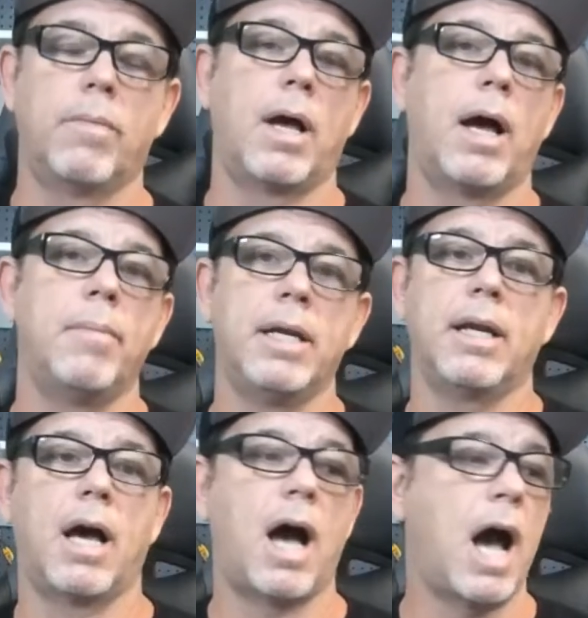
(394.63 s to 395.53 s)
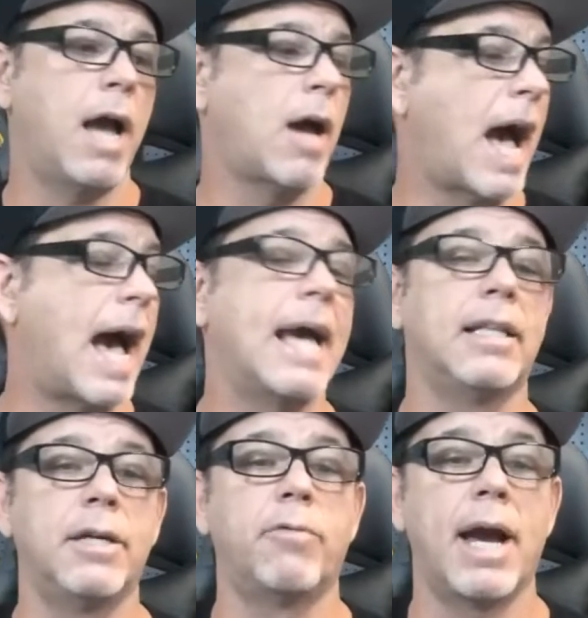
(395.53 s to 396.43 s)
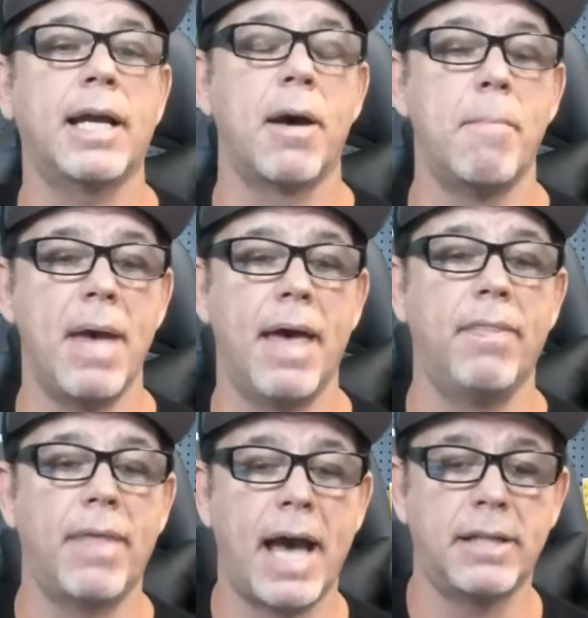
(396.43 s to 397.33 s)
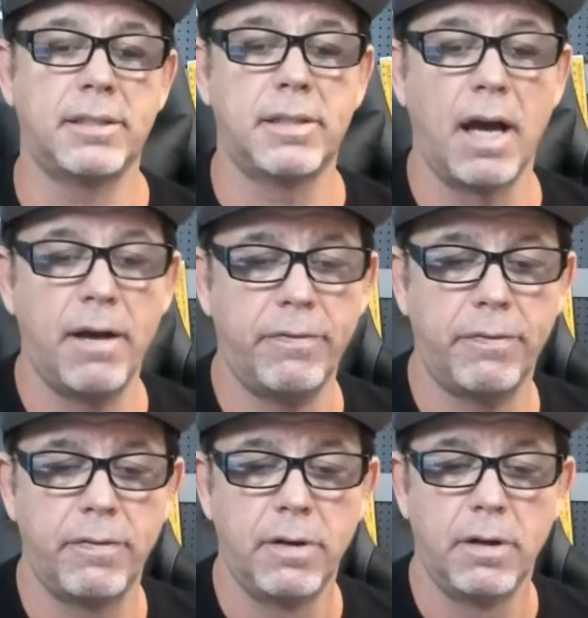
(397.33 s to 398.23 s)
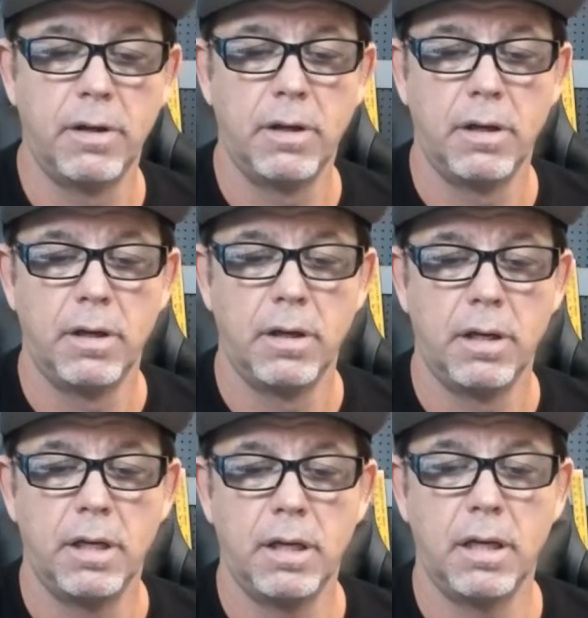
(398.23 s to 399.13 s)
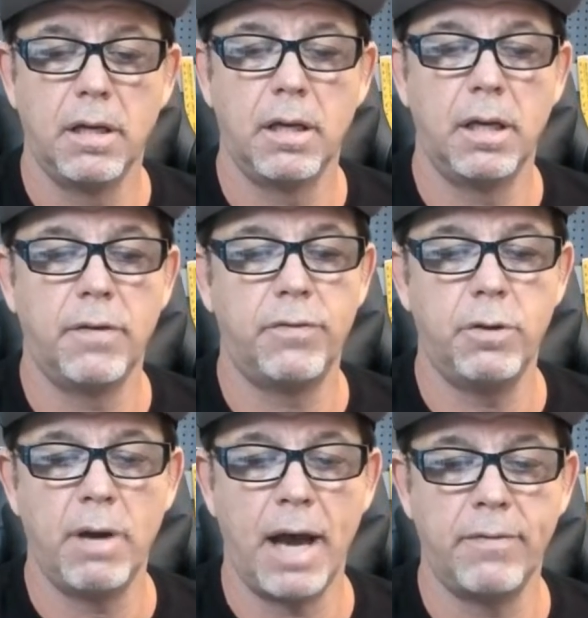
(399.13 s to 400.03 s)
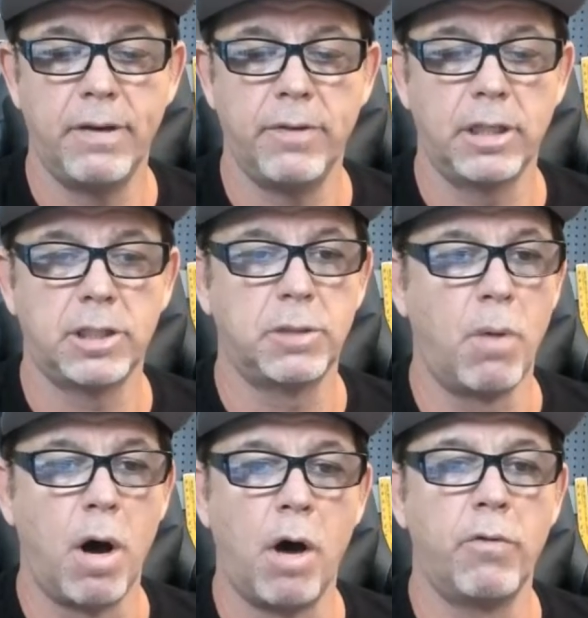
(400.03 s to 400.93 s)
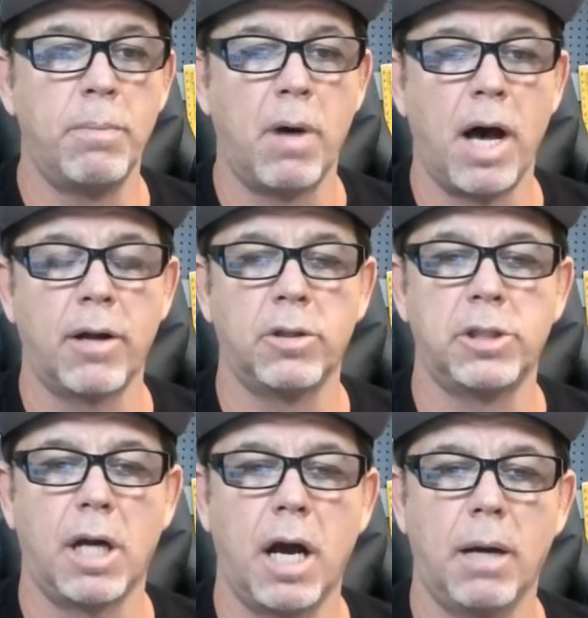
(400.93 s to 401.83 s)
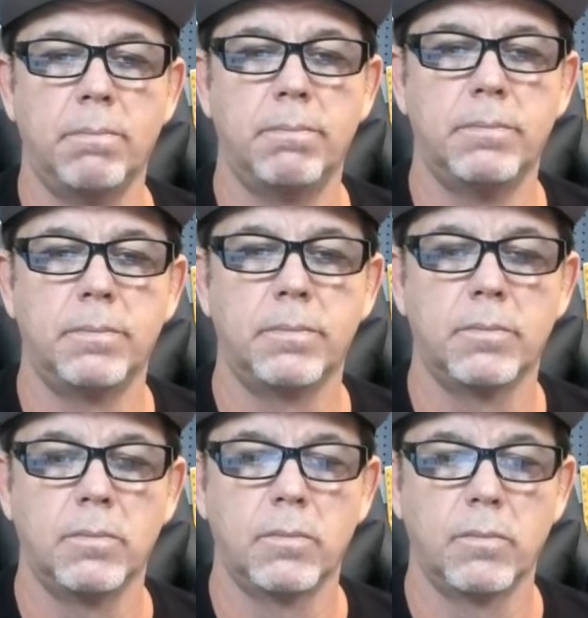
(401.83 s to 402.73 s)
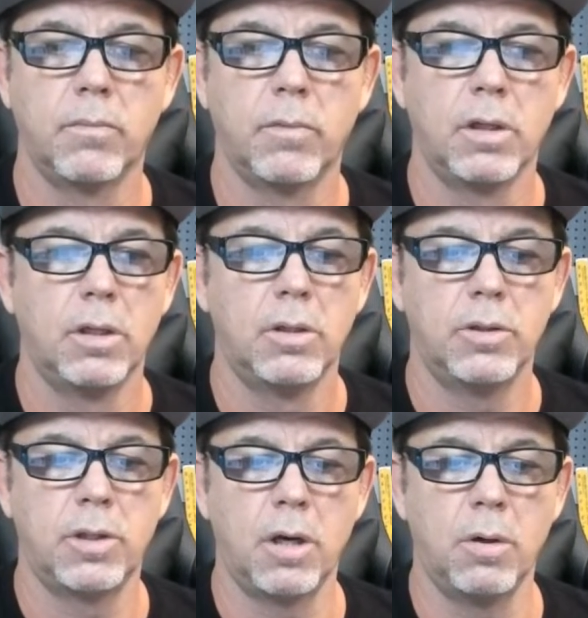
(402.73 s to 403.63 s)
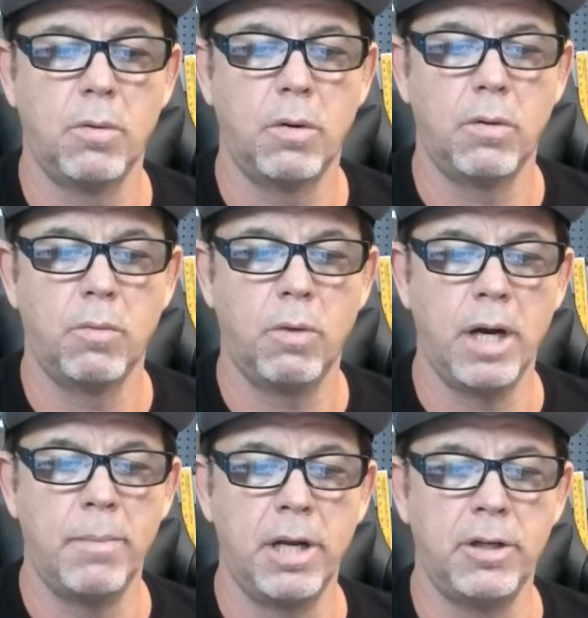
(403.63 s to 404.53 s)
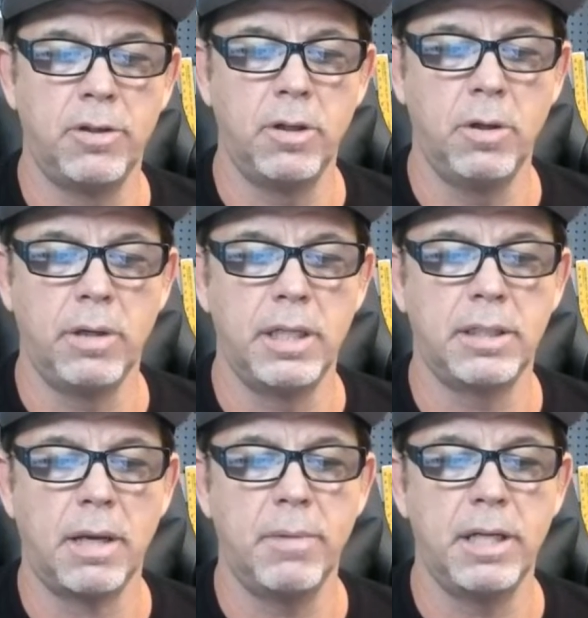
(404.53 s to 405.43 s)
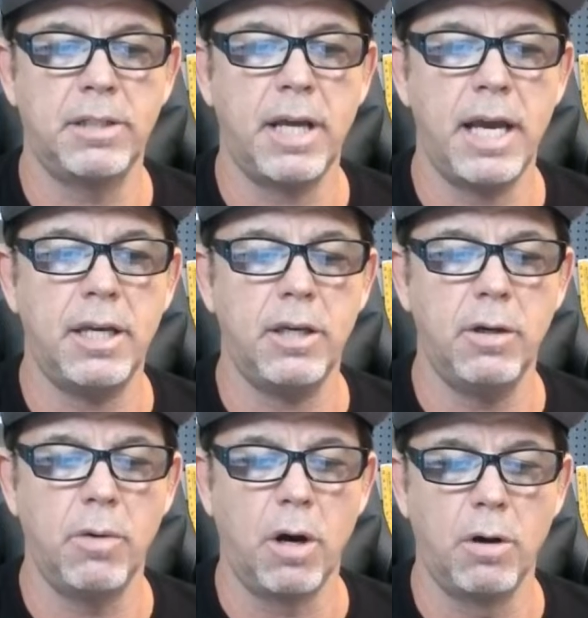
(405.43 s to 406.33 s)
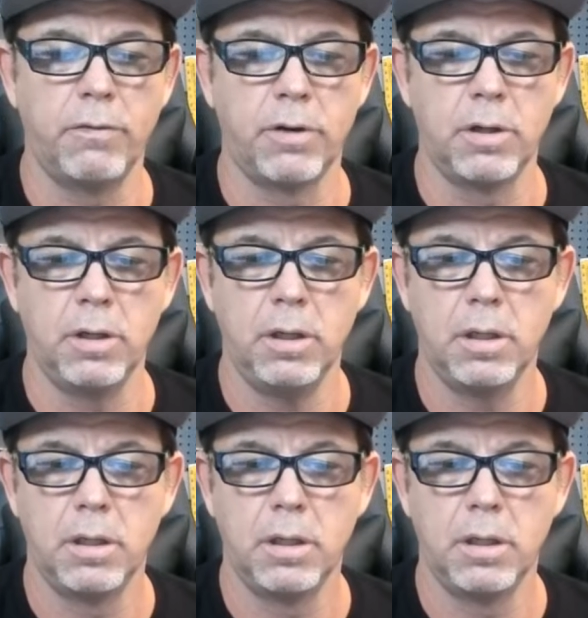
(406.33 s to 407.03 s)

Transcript: I mean, I highly recommend that stuff if you have even a small remodel job. So what I'm going to do is I'm going to take you over